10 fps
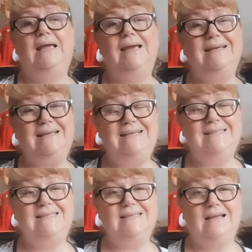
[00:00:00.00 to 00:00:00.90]
It
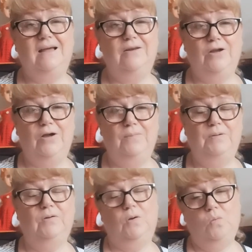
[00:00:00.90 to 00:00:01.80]
is an
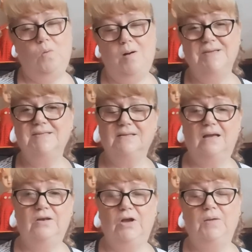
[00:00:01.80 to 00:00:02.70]
open, or was
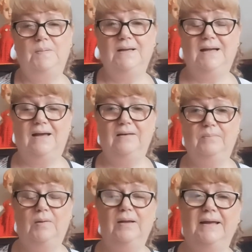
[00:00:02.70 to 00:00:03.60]
an open cut
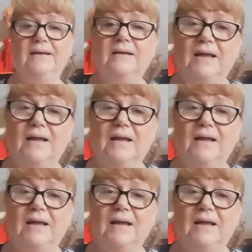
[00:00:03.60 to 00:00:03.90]
mine,